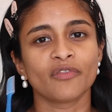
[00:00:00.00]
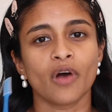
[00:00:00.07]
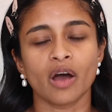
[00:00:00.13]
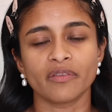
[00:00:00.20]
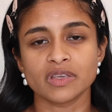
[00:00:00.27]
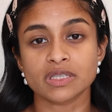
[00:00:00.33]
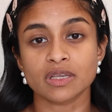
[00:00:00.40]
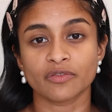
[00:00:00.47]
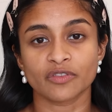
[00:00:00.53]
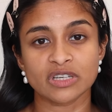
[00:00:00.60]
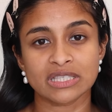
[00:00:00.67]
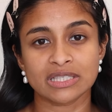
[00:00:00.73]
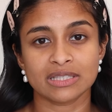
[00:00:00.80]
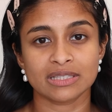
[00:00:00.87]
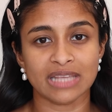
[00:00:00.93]
Obviously for
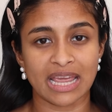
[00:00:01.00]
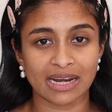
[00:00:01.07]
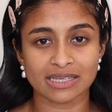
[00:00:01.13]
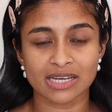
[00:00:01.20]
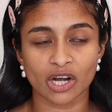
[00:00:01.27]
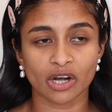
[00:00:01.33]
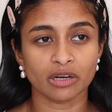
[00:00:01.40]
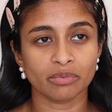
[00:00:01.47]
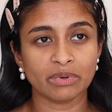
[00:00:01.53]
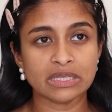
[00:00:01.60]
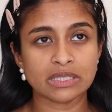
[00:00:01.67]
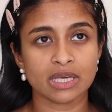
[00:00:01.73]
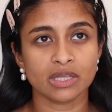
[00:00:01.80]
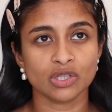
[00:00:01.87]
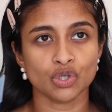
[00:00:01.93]
sanitary
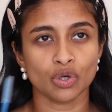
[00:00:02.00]
reasons,